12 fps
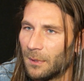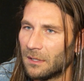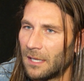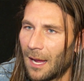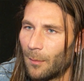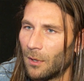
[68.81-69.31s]

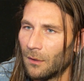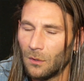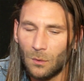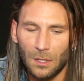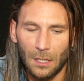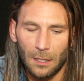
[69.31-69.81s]
but Gabrielle
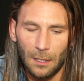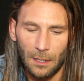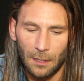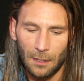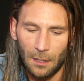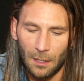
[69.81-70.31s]
Union
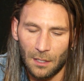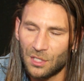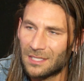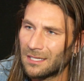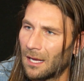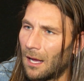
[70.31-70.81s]
and uh,
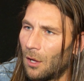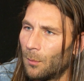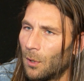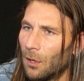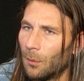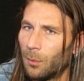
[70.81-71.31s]
Jessica
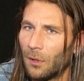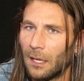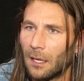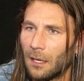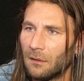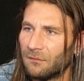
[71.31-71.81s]
Alba are
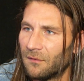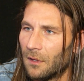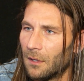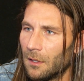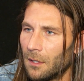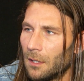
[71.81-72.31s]
playing kind of the